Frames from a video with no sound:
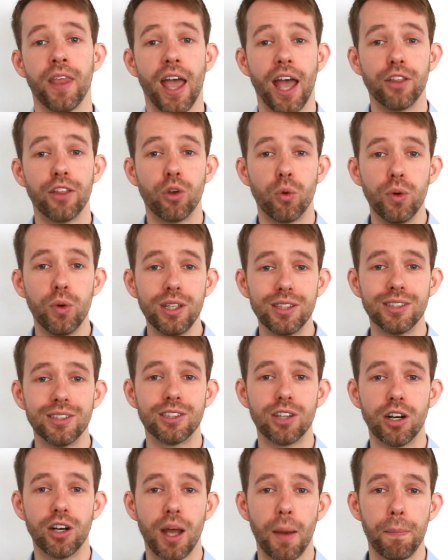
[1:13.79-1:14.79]
And the
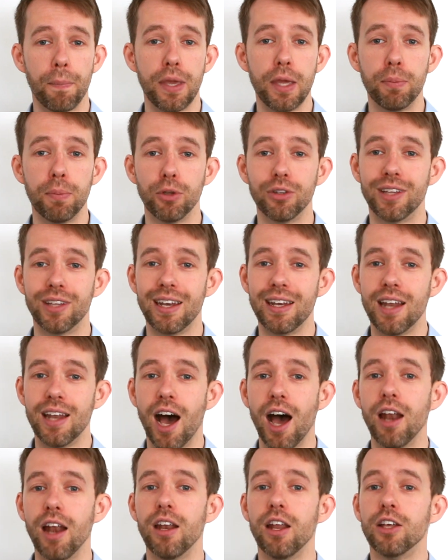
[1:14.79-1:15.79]
reasons are that people did
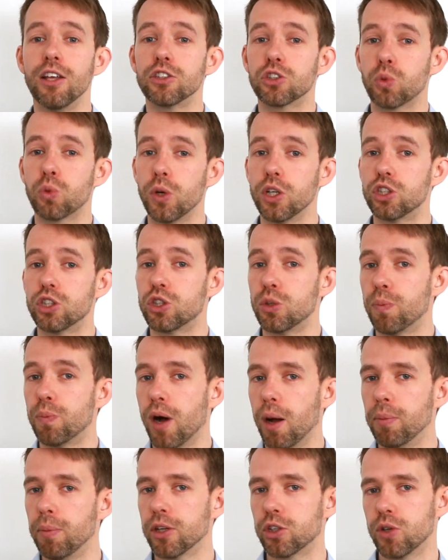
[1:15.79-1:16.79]
not switch to
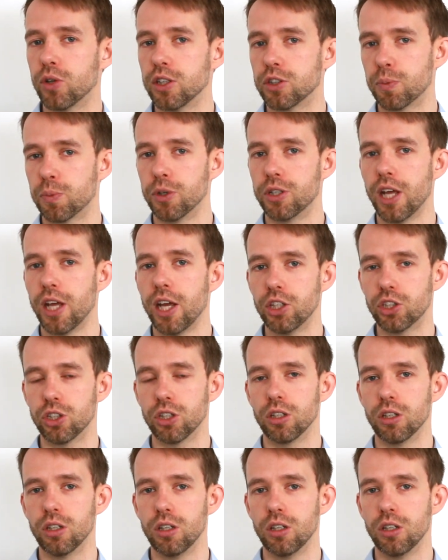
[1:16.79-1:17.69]
public transportation.